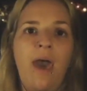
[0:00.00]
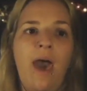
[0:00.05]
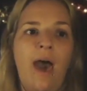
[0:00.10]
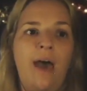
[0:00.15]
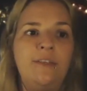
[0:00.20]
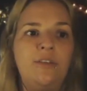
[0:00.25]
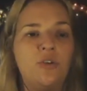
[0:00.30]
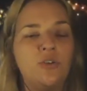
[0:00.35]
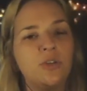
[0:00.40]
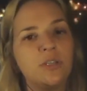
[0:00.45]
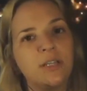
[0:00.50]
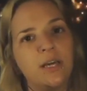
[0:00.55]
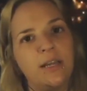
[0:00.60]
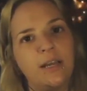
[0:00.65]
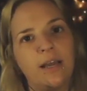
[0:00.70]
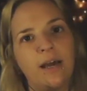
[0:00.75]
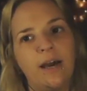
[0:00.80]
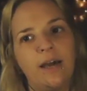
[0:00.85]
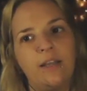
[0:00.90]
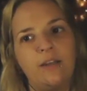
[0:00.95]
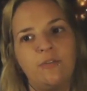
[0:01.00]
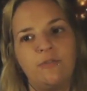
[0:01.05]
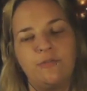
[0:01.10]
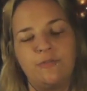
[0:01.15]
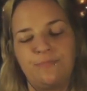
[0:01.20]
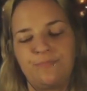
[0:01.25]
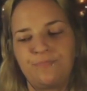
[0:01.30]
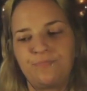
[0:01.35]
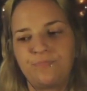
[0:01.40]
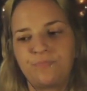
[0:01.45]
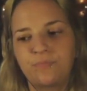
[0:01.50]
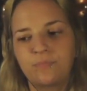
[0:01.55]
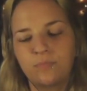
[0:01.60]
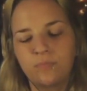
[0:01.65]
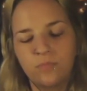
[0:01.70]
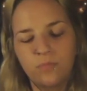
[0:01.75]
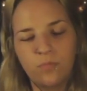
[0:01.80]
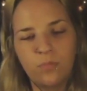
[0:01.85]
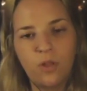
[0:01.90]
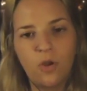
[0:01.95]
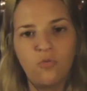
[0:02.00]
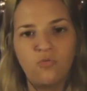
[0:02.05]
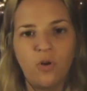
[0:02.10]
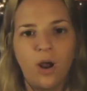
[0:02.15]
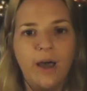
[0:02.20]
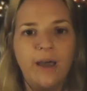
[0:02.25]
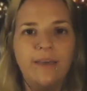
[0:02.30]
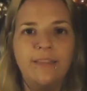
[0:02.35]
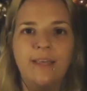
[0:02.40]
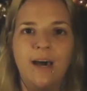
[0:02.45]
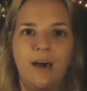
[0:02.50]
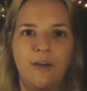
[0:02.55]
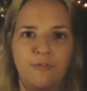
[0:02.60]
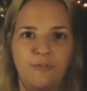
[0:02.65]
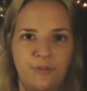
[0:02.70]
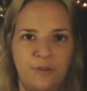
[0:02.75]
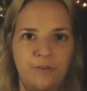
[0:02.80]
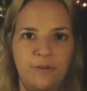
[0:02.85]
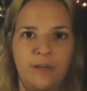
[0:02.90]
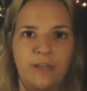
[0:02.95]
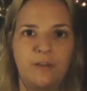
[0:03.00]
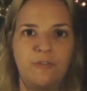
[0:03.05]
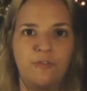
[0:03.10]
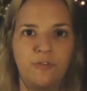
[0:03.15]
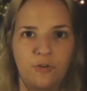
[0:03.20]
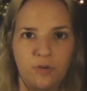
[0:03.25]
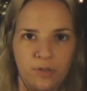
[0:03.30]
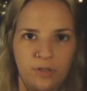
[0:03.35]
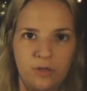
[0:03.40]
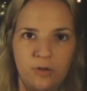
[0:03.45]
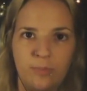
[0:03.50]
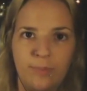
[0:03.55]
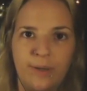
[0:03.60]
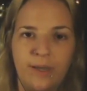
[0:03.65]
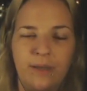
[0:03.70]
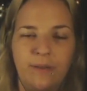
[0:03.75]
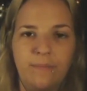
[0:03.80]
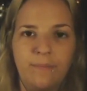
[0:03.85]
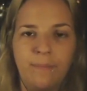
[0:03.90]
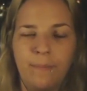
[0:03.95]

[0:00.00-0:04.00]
And you're just going to kind of ride that feeling for a little bit.